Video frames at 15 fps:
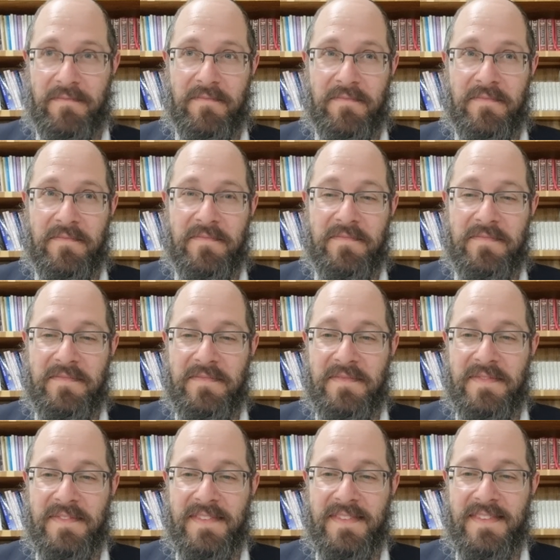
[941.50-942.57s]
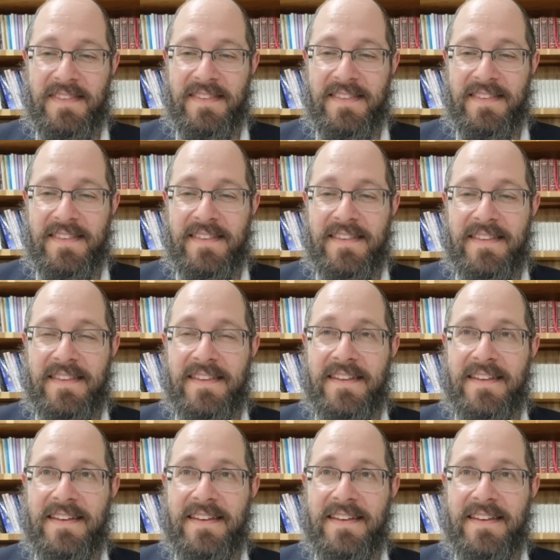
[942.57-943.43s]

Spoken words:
(no one is talking)